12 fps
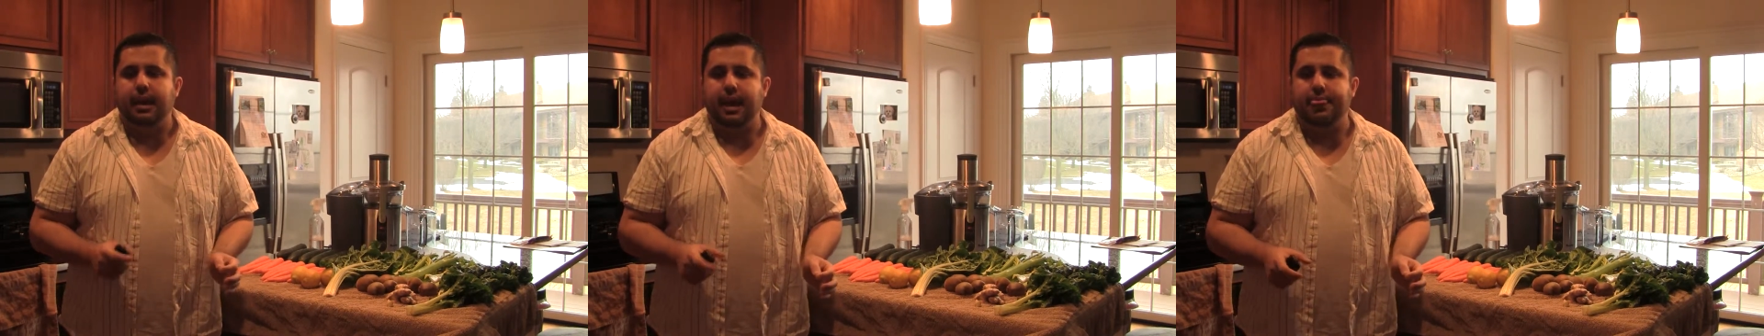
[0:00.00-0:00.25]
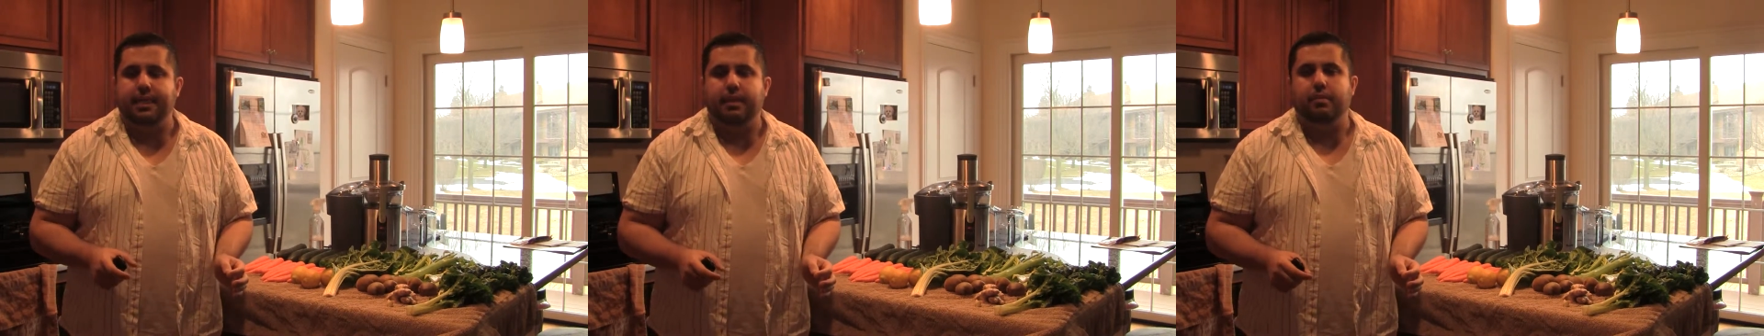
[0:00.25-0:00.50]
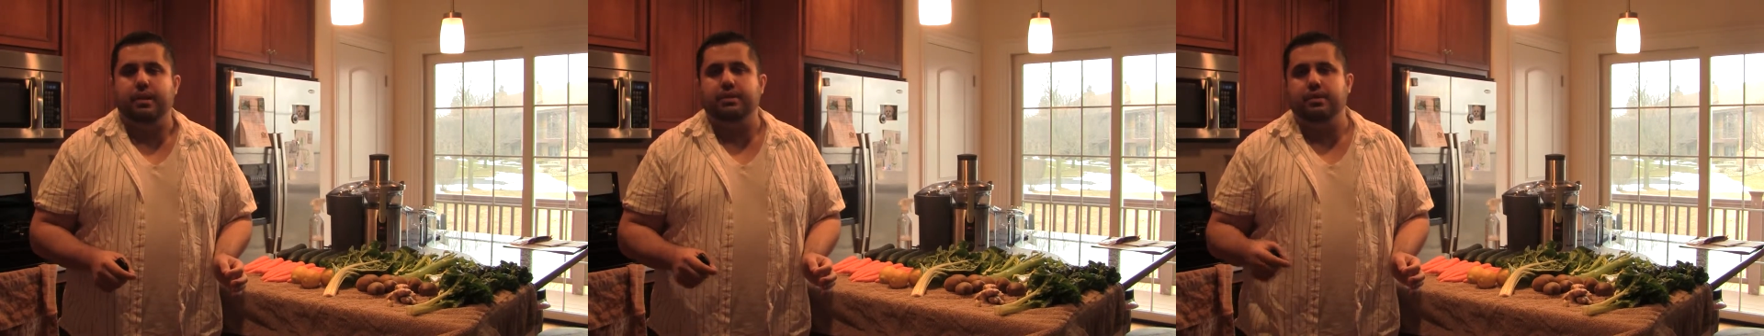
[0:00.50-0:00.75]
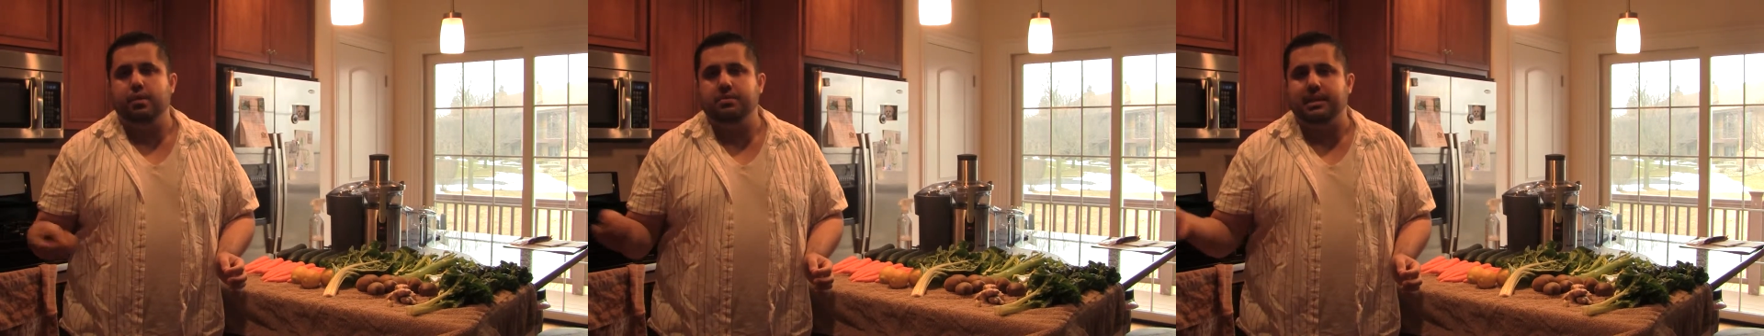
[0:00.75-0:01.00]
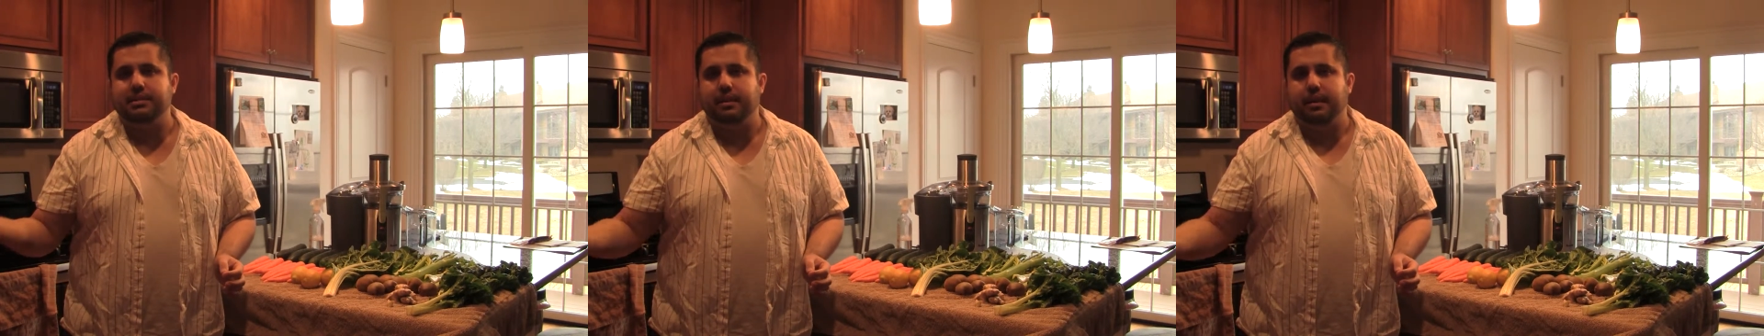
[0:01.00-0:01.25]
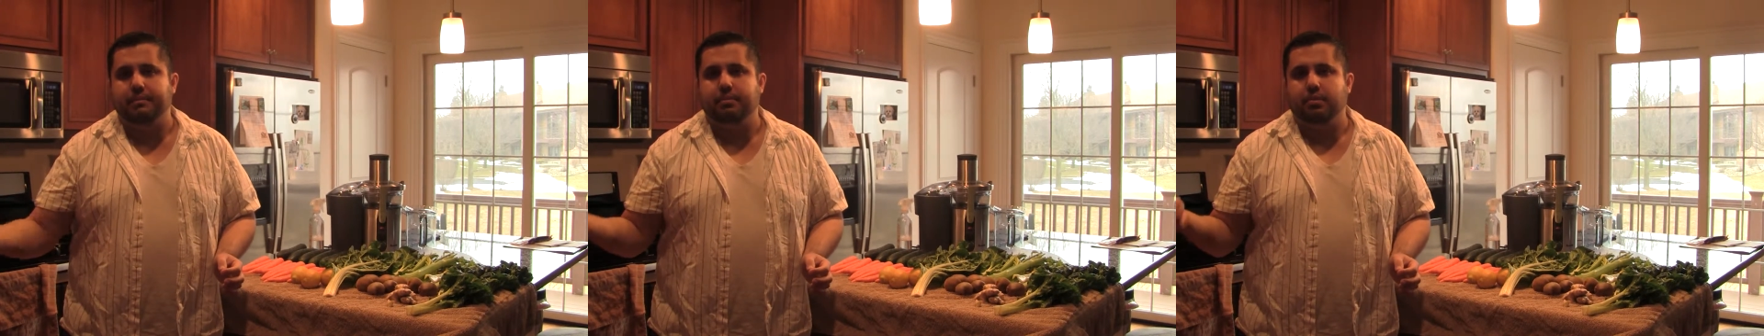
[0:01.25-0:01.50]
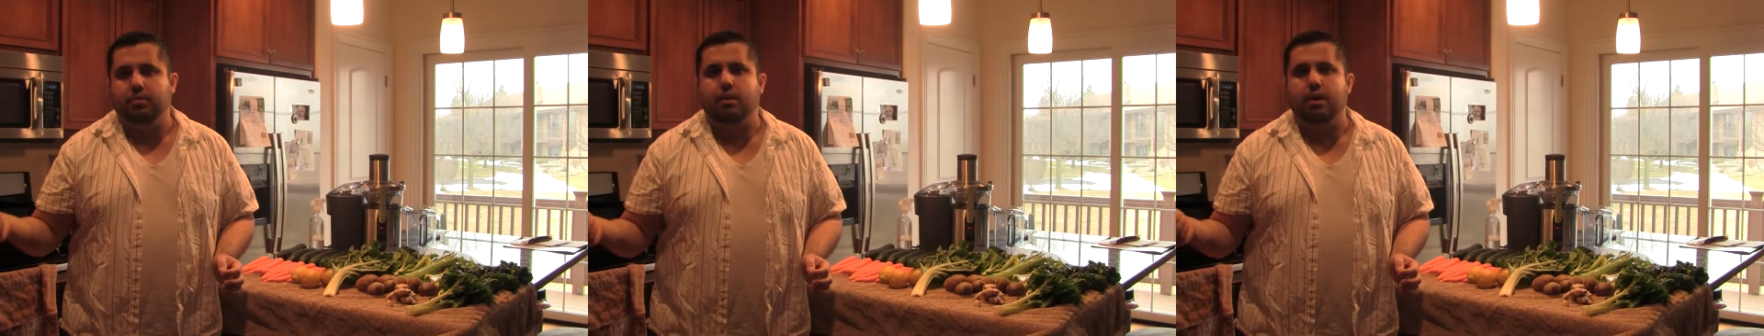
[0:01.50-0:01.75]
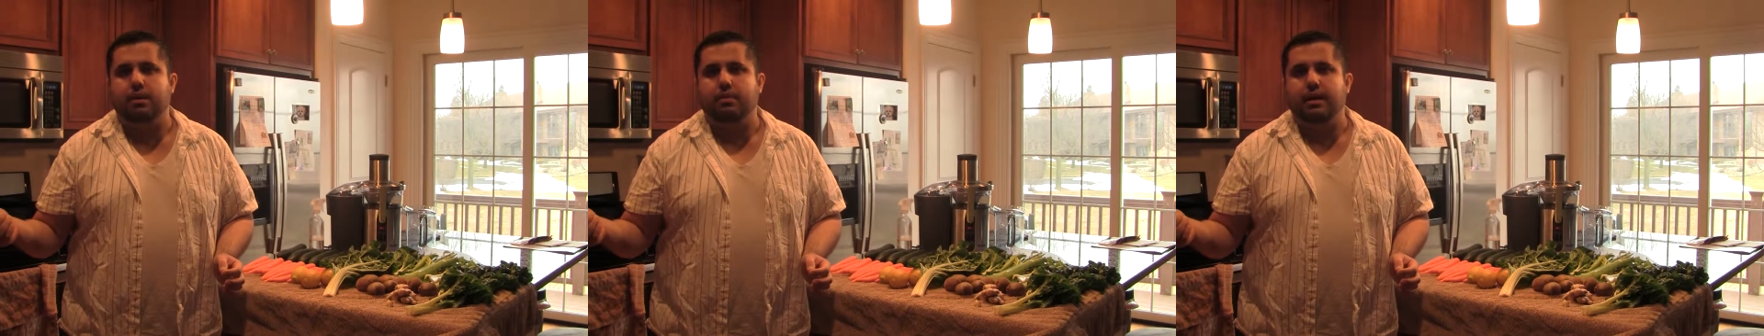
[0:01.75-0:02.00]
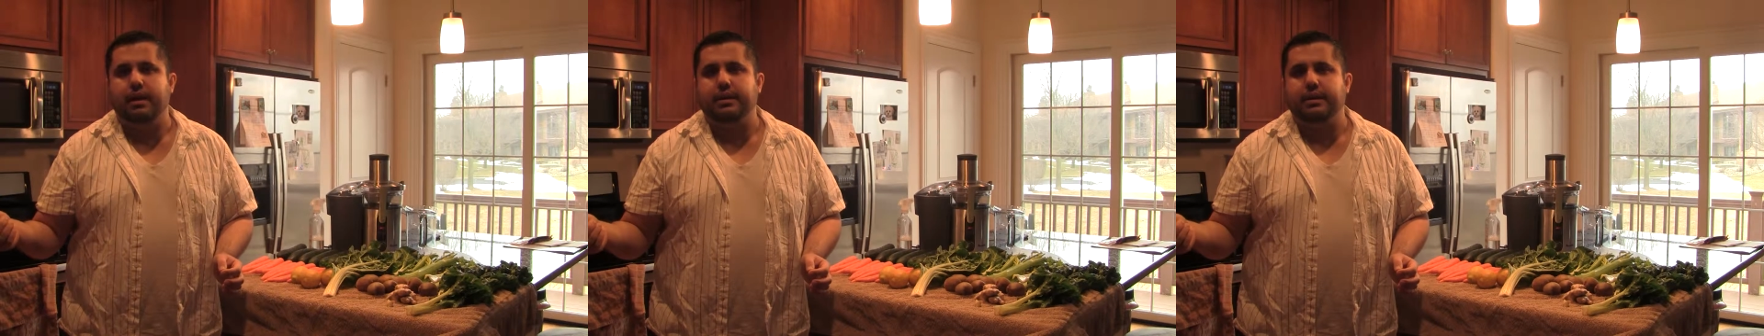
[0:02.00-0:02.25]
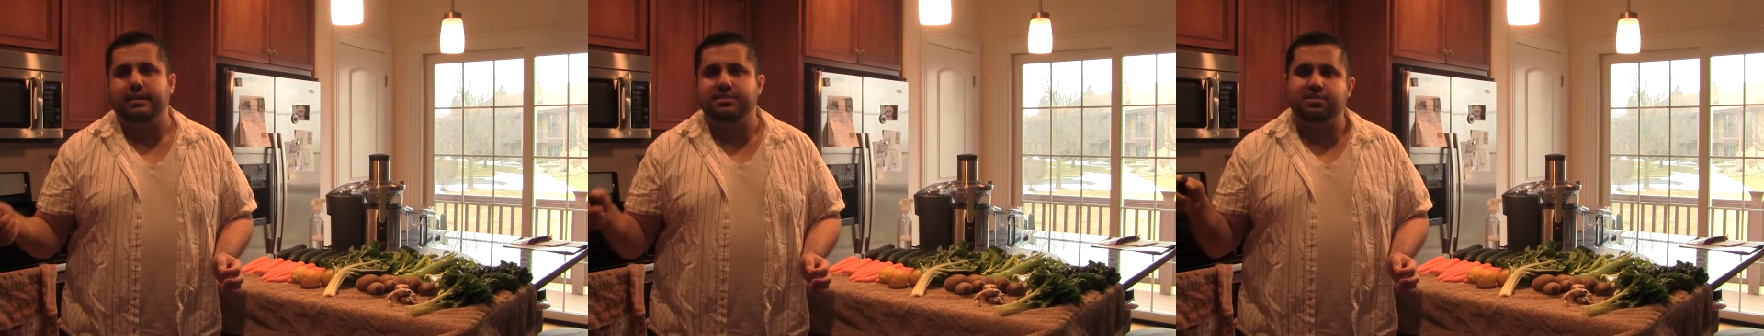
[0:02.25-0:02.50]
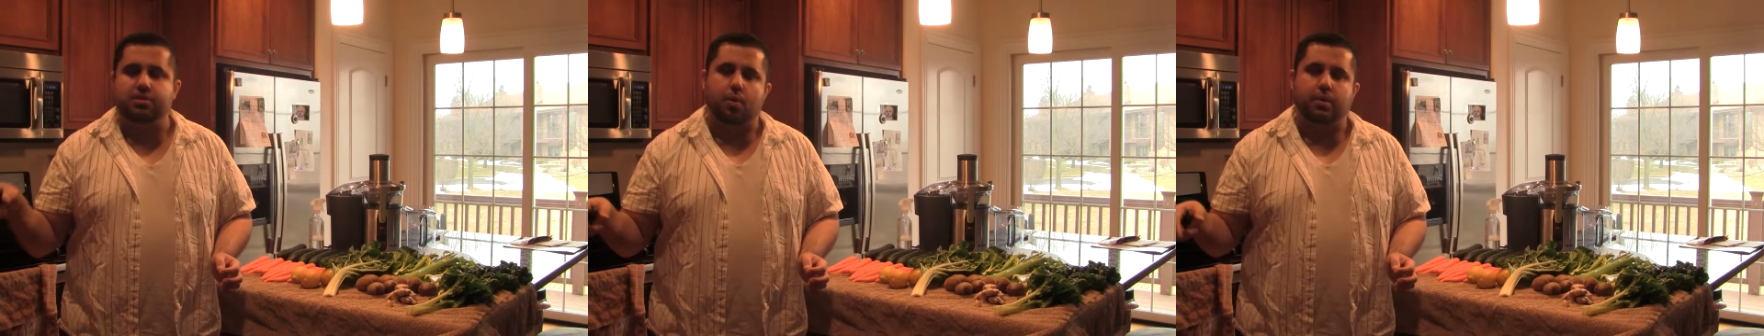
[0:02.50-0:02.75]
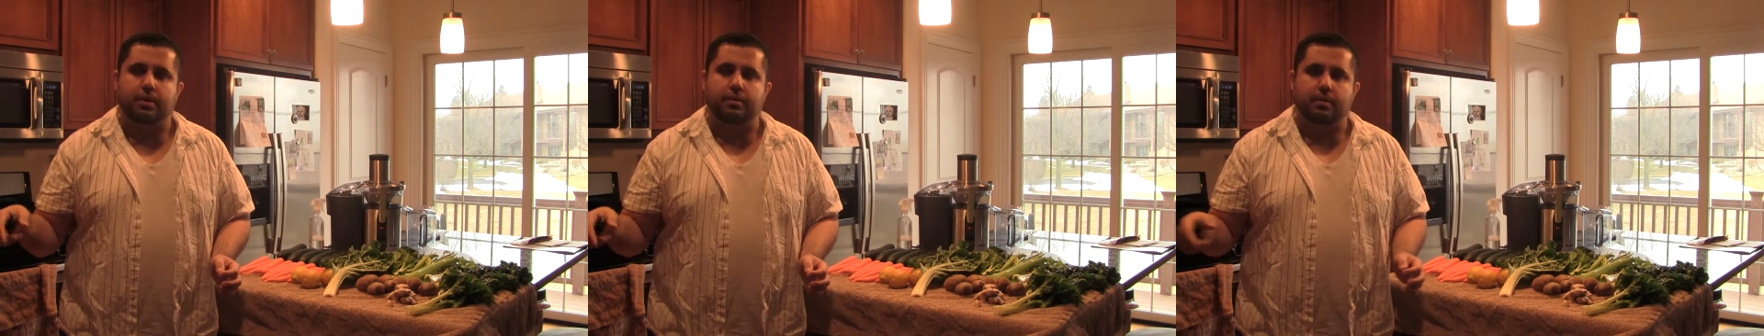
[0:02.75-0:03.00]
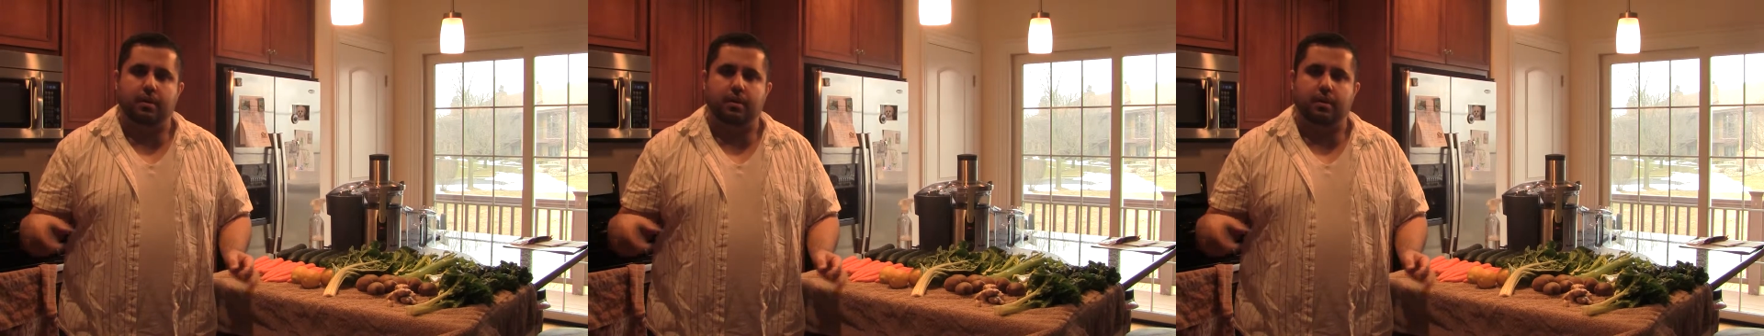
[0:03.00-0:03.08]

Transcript: and then what I do is I put the water on and I soak